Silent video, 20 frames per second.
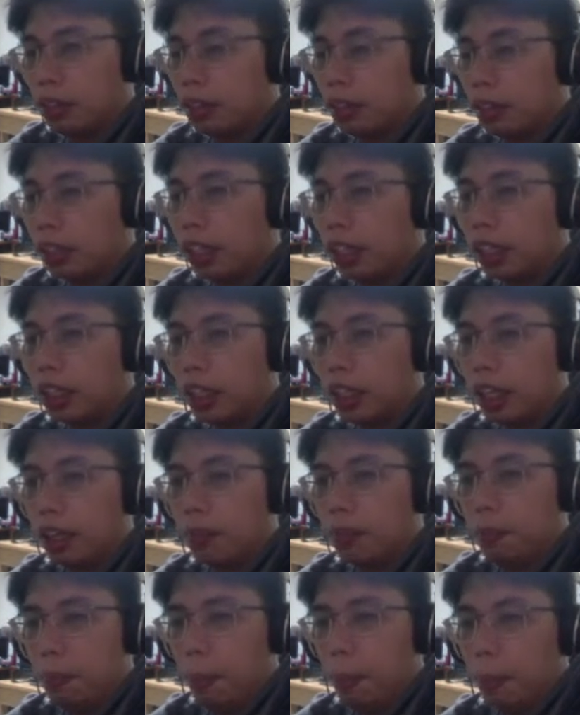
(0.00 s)
GitHub.
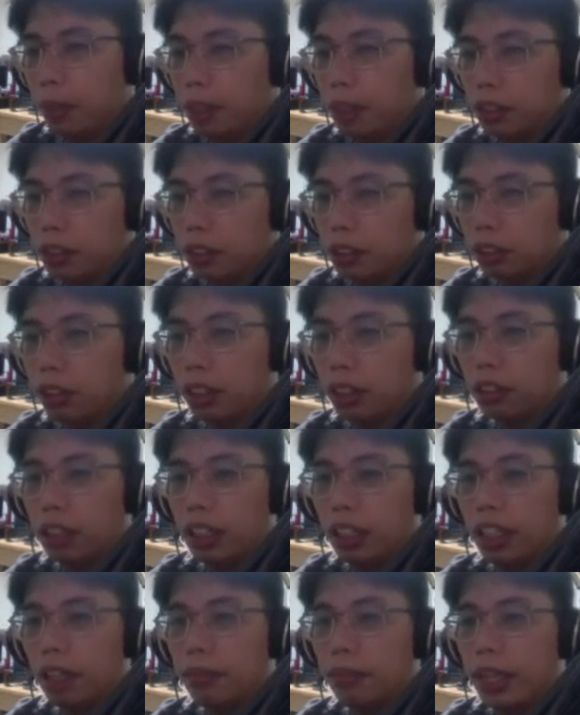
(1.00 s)
So we already
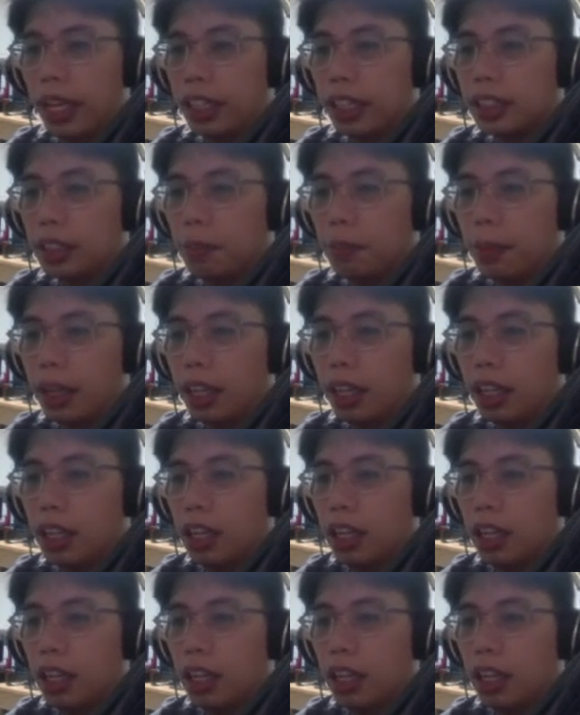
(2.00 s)
have the XML.